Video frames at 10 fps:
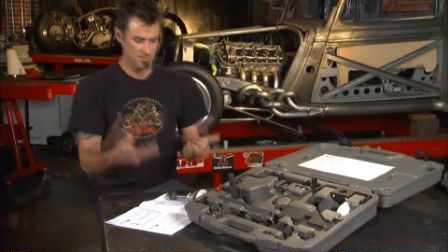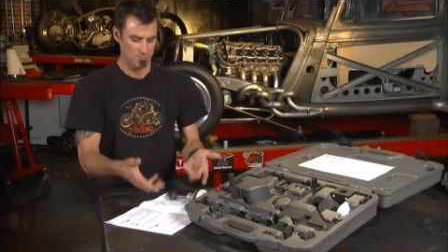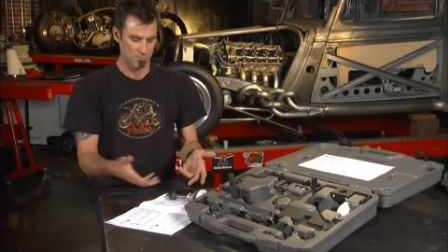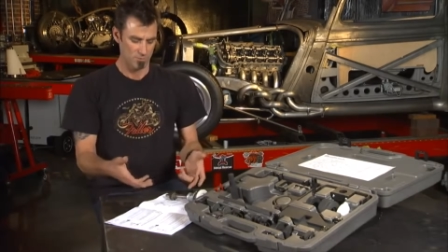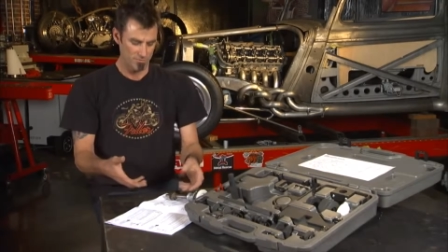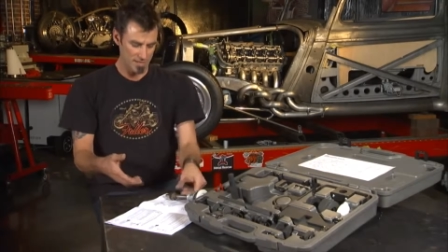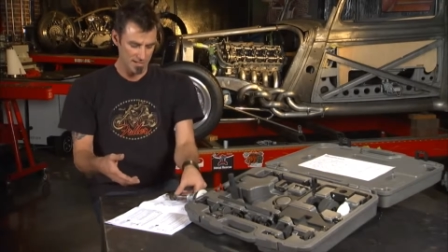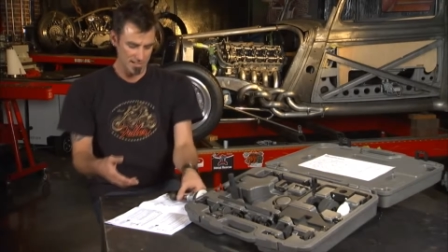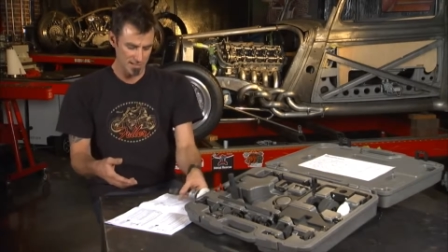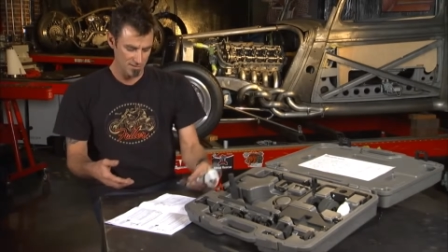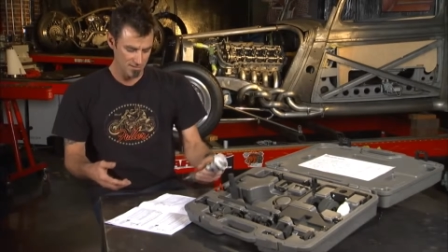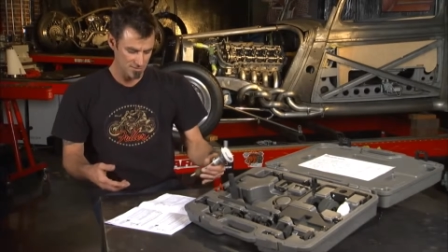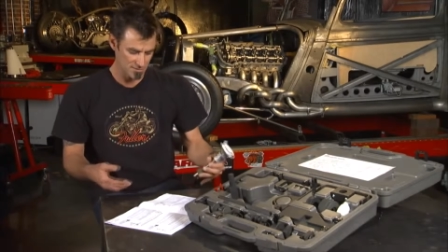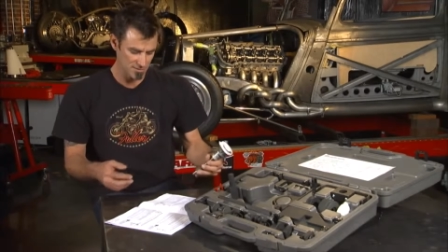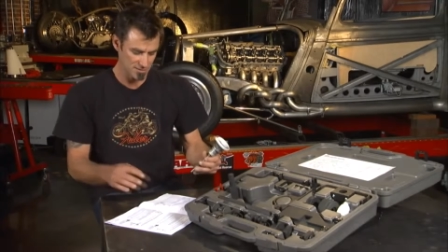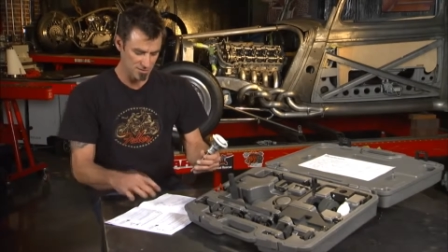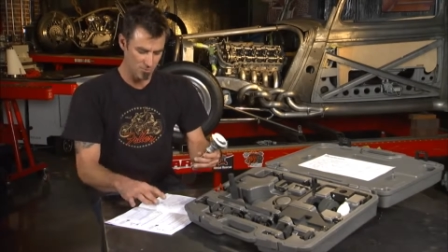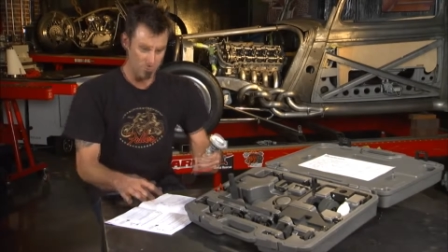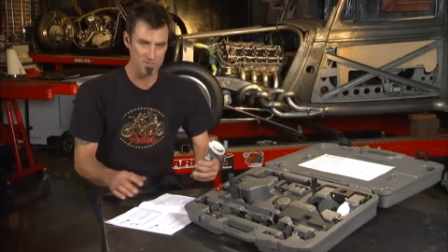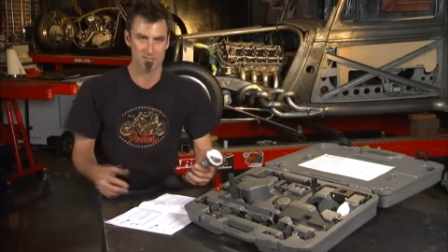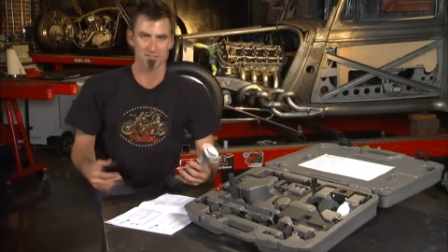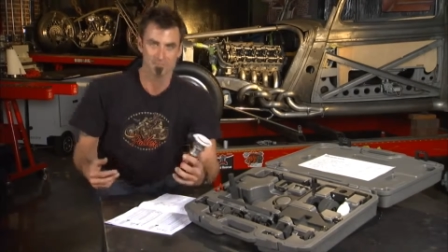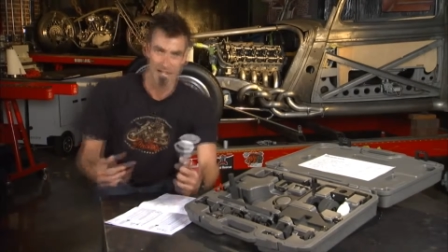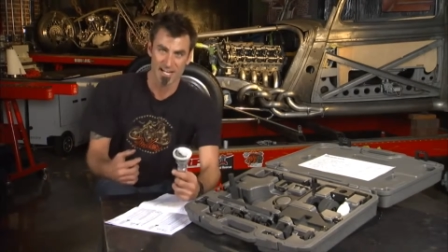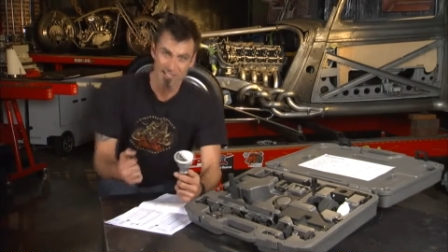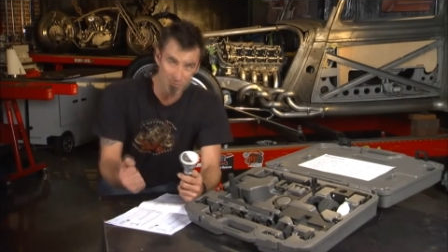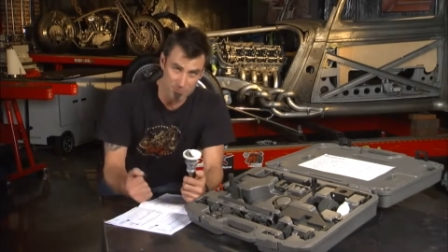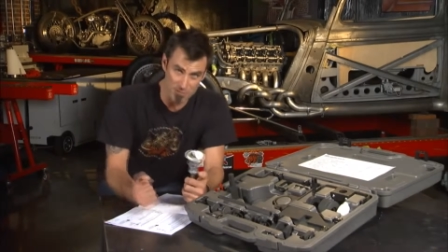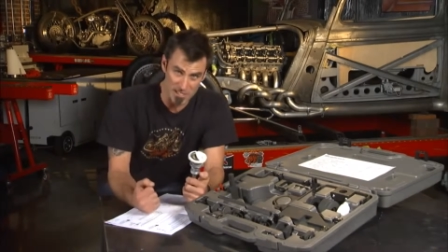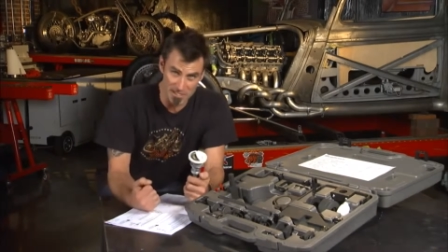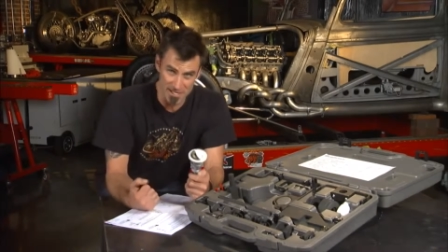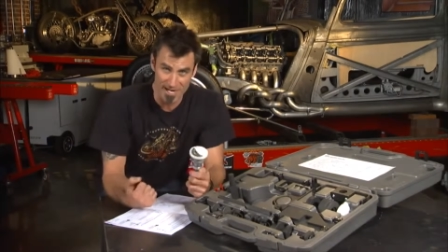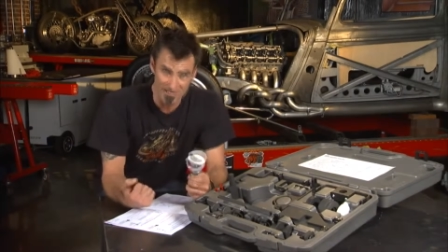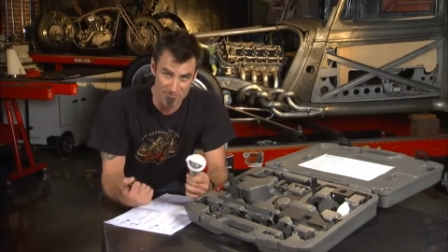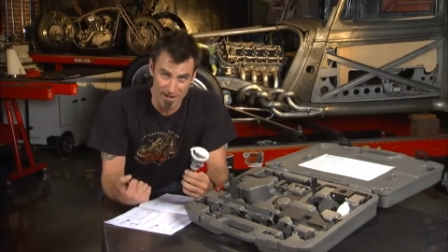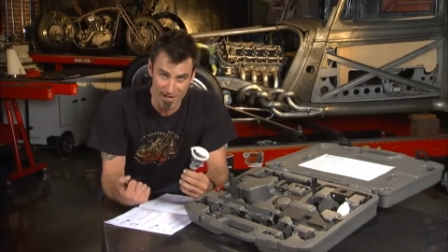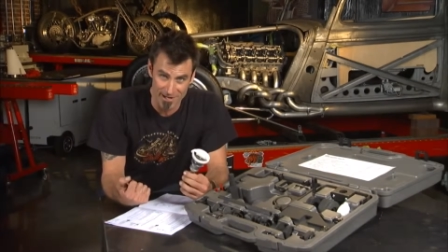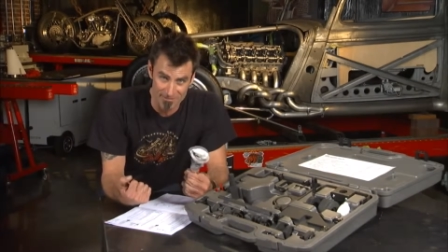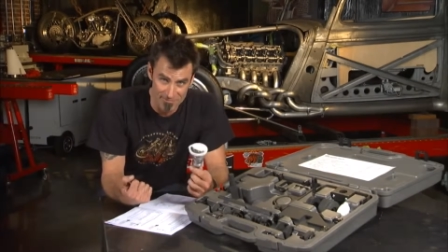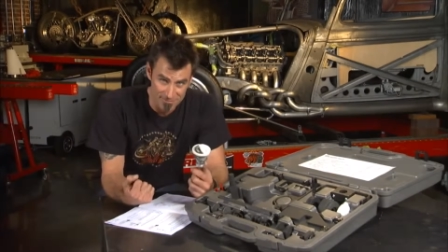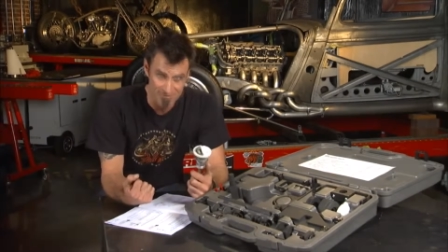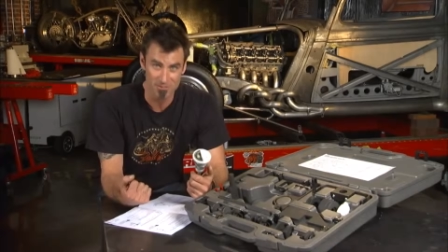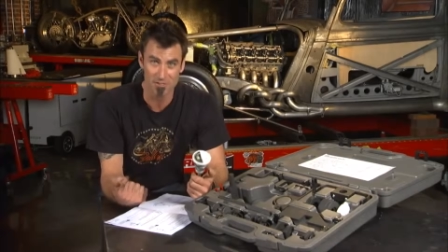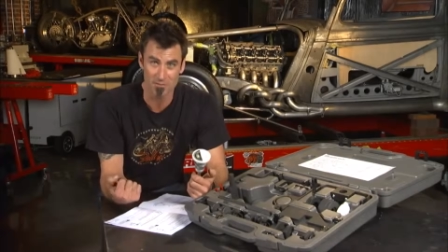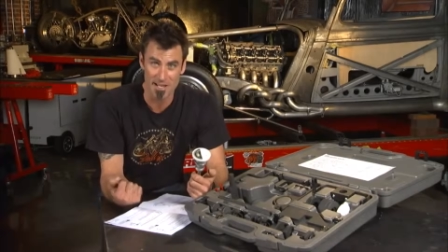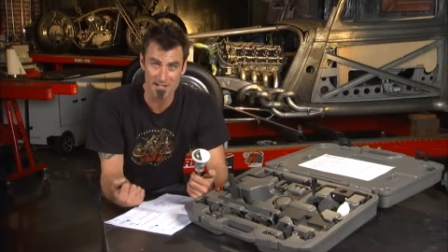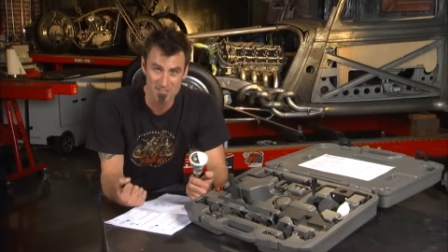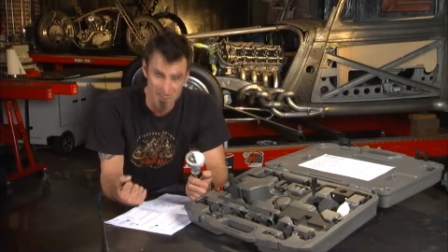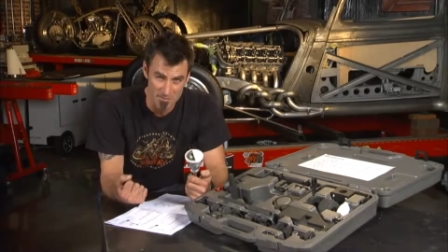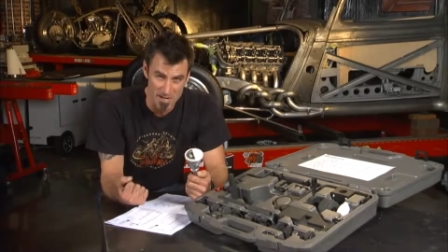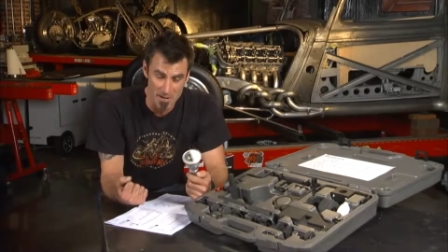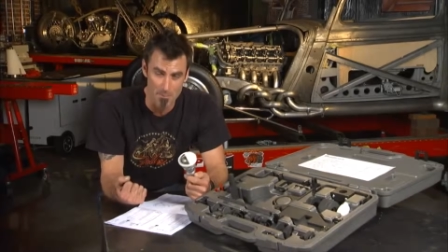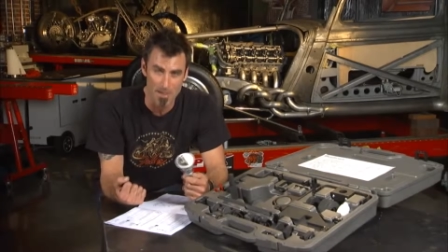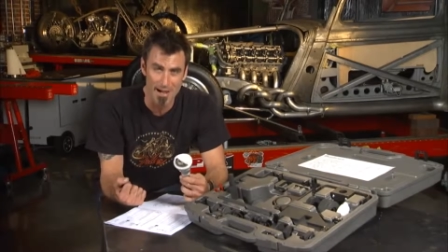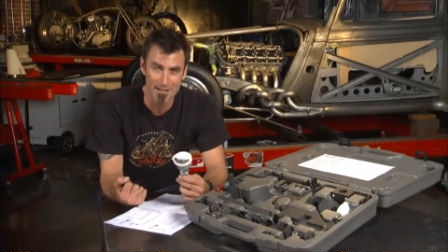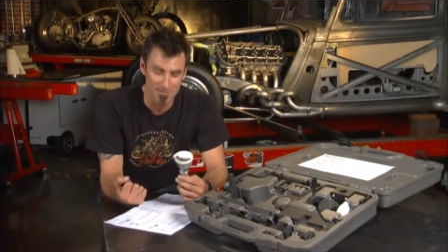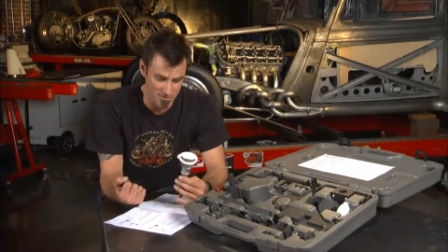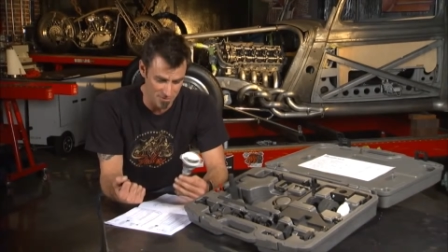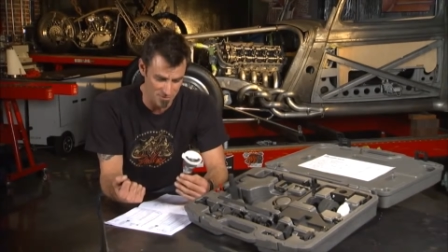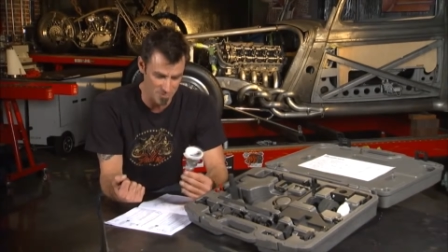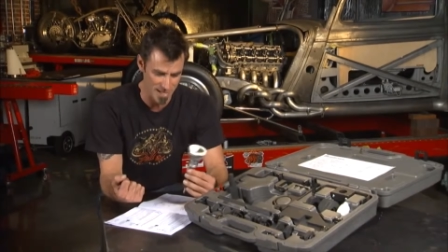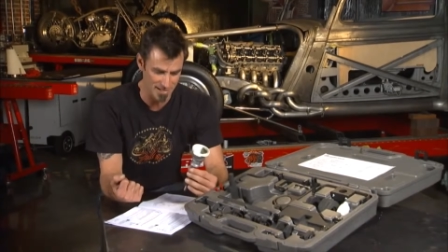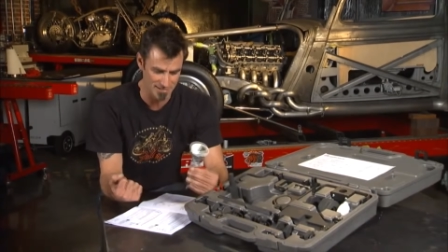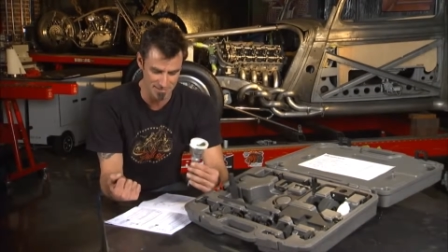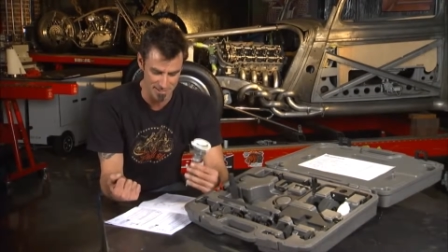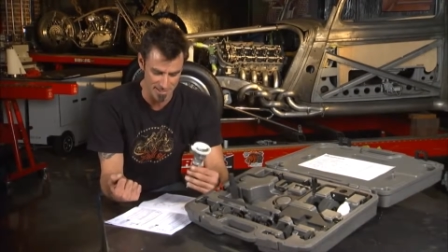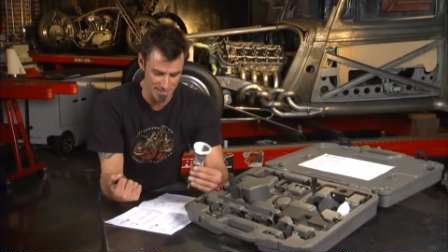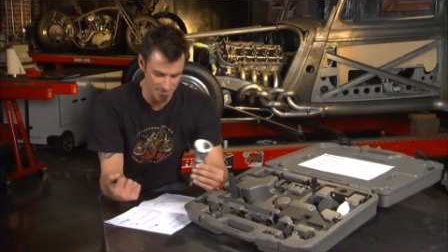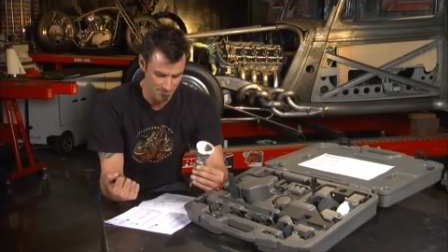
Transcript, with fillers: What we've got here is a Taurus, 93 to 95. You can imagine they made a pile of those back in the day.